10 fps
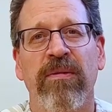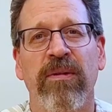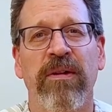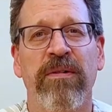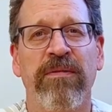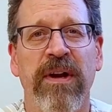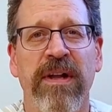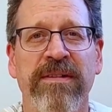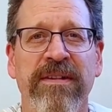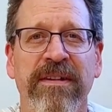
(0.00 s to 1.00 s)
Well, hello,
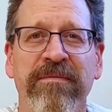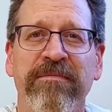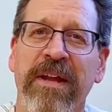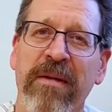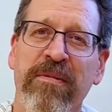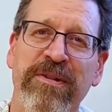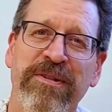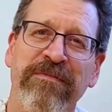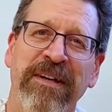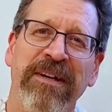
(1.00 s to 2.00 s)
friends, neighbors.